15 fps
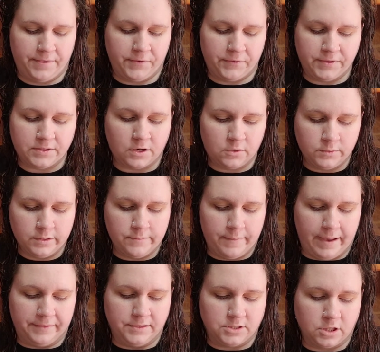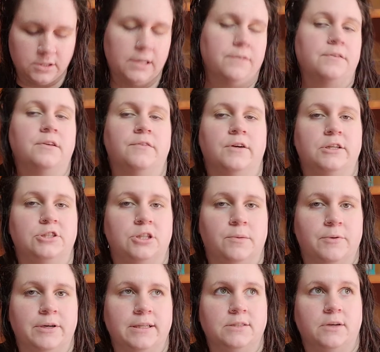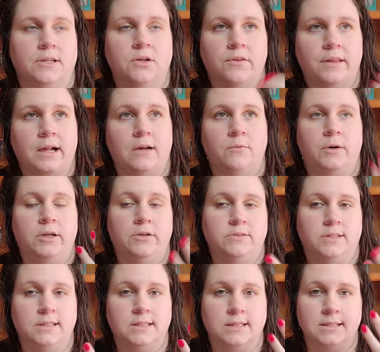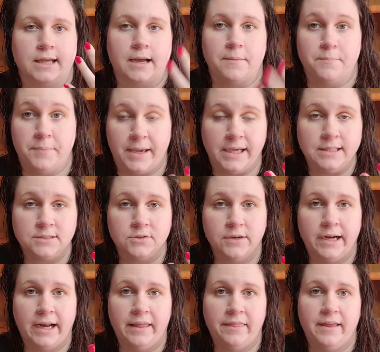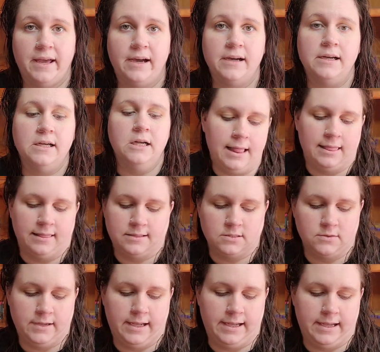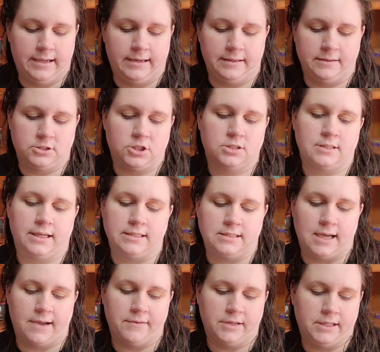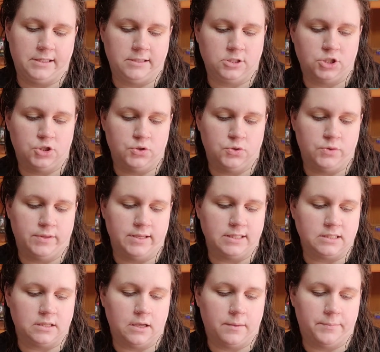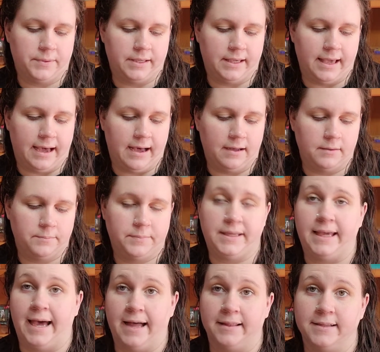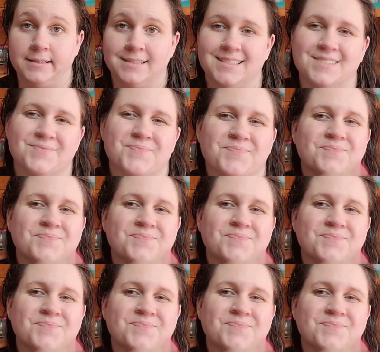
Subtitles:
so these aren't really matte. These are definitely very shimmery, so I don't think I'd want to use these as like a base or anything. Let's go ahead and let's just like dive on into this Pia Palette.